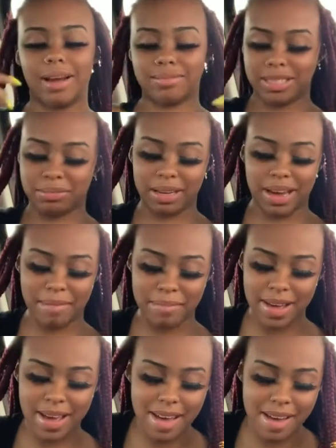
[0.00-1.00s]
I'm just playing,
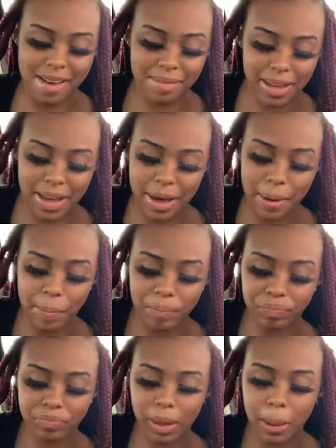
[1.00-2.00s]
but um, yeah.
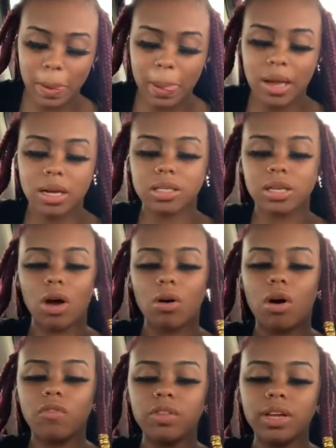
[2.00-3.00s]
So
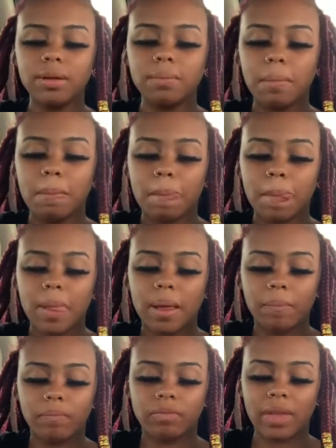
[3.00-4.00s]
hopefully,
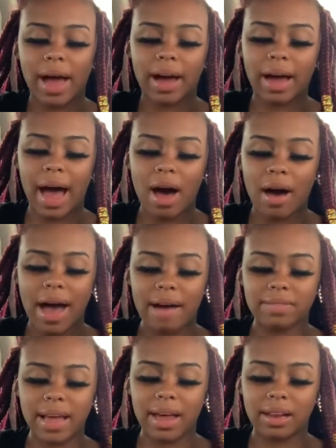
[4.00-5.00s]
like I'll
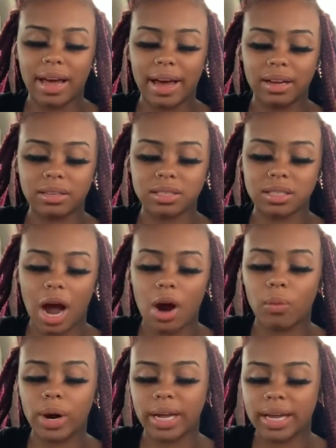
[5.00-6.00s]
have that like
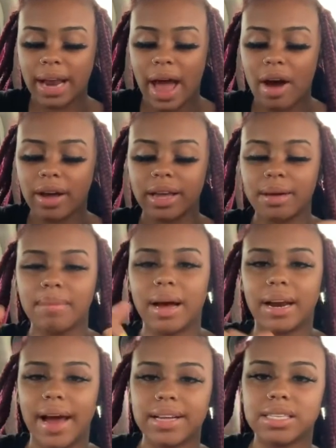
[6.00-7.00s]
start working out and get
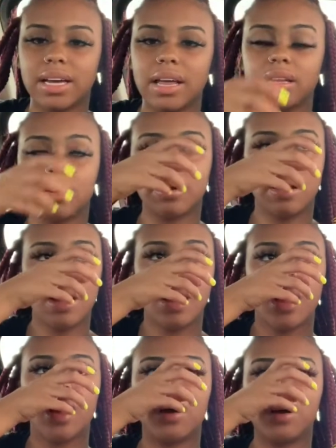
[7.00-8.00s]
my diet together.
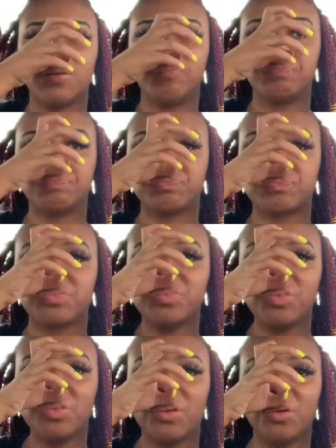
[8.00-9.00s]
Um,
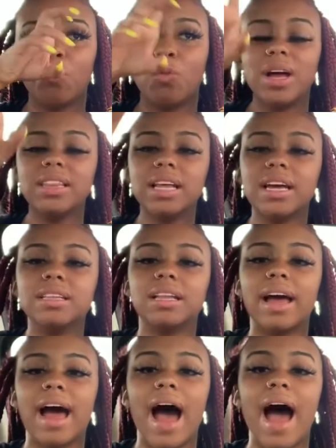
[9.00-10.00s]
one thing
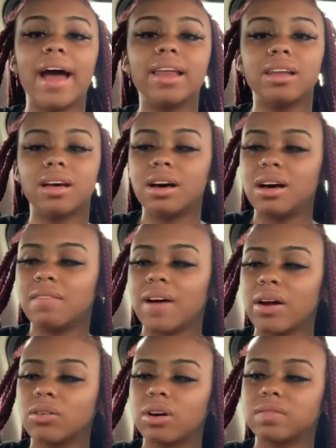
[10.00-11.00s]
that I love,
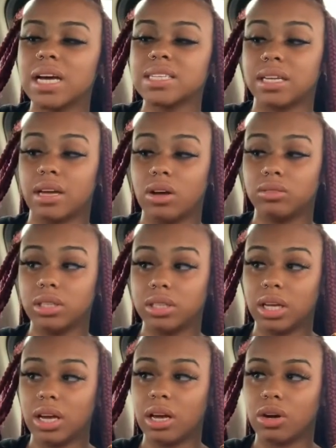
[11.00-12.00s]
I don't know if that's a healthy
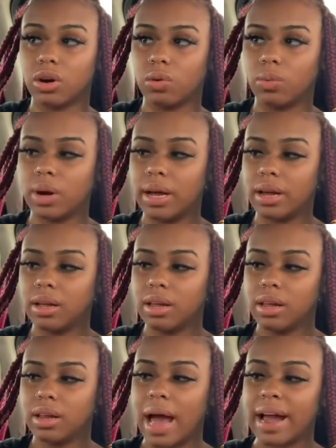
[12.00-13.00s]
thing or what,
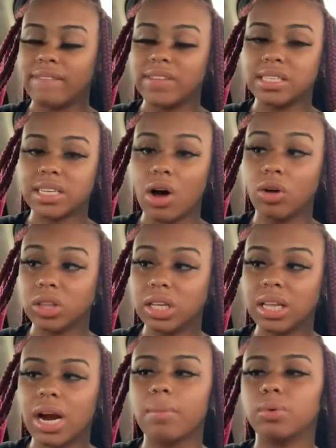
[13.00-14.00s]
like if it's
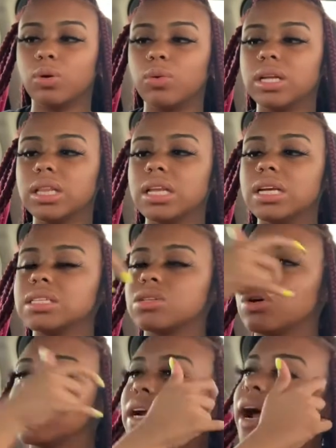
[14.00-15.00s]
healthy that I'm doing this
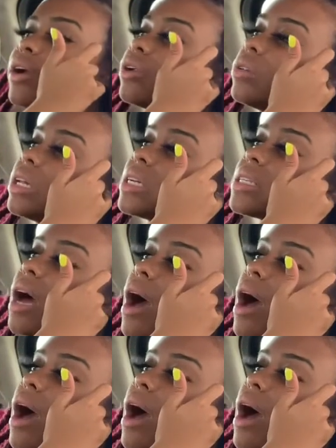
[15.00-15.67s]
or that I do this,